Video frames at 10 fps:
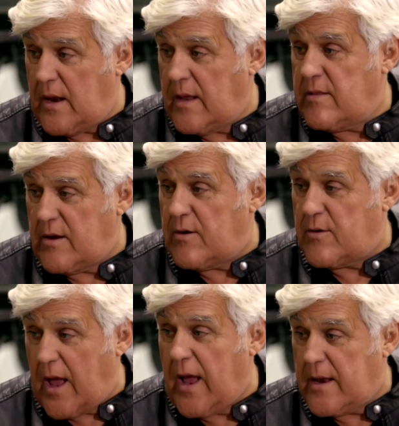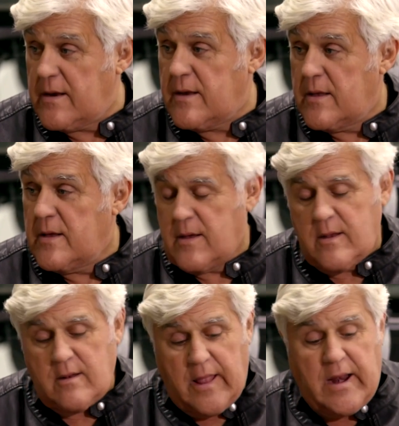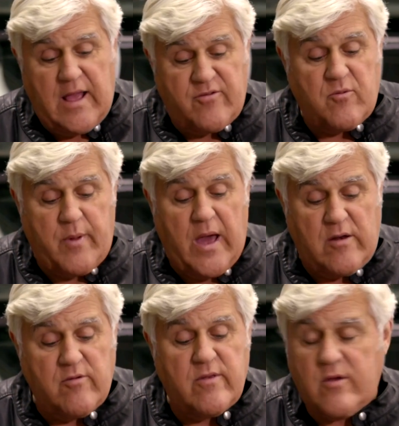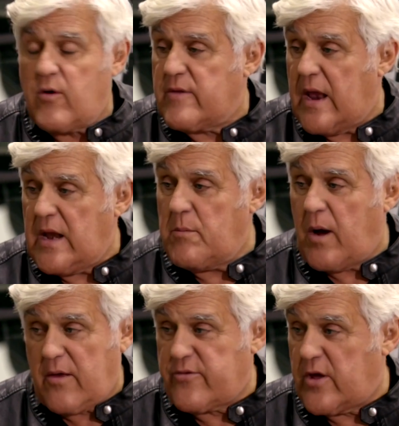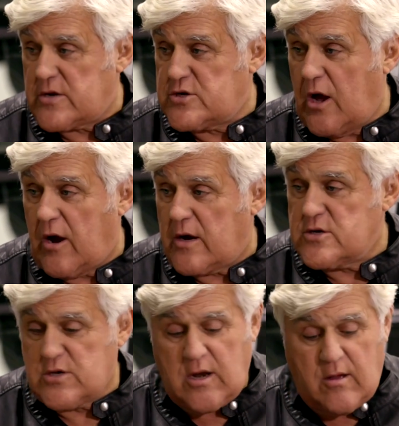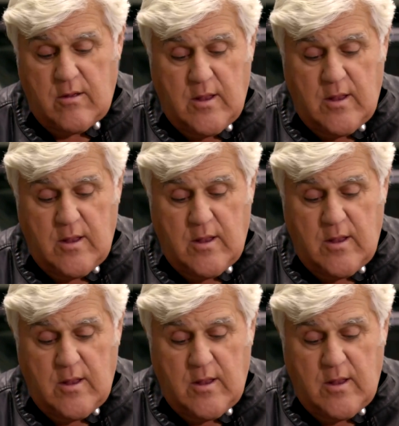nineteen oh nine, lead-acid batteries. It goes eighty miles on yeah. a charge. You know,